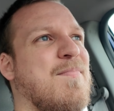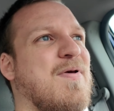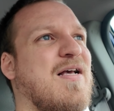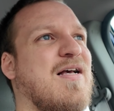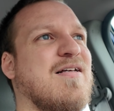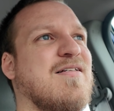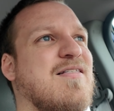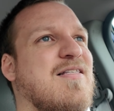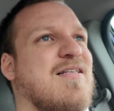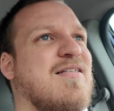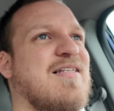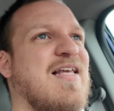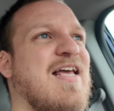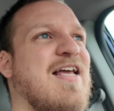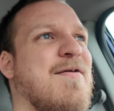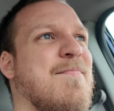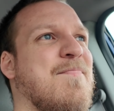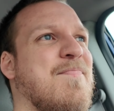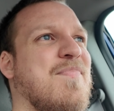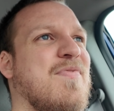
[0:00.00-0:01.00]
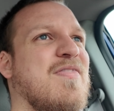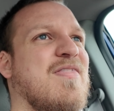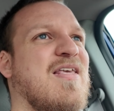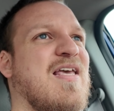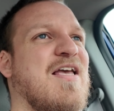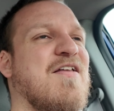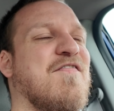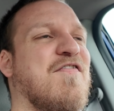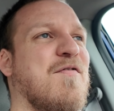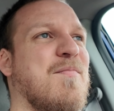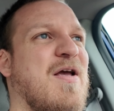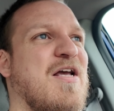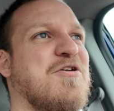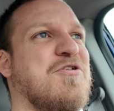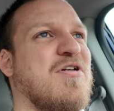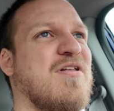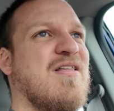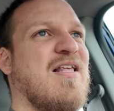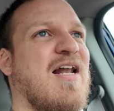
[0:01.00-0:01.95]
because the information